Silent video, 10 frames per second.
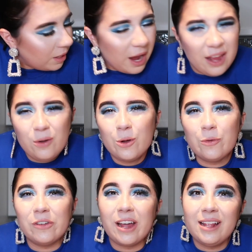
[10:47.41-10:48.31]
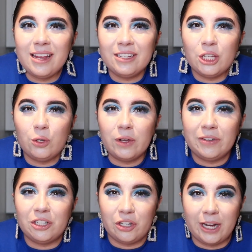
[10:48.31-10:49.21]
I don't know, if a guy likes you, give
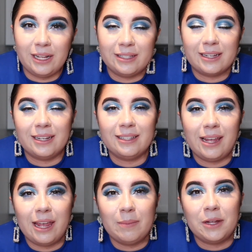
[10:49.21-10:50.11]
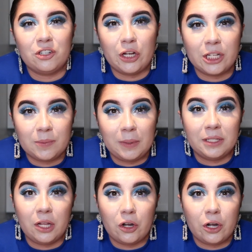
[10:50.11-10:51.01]
it a chance, because he gave me a chance my
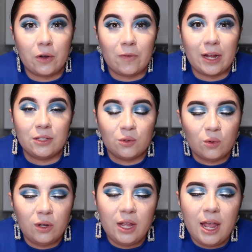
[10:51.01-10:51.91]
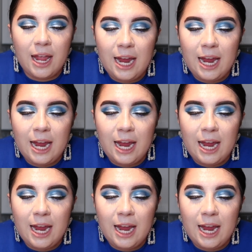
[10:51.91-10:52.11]
senior year of high school,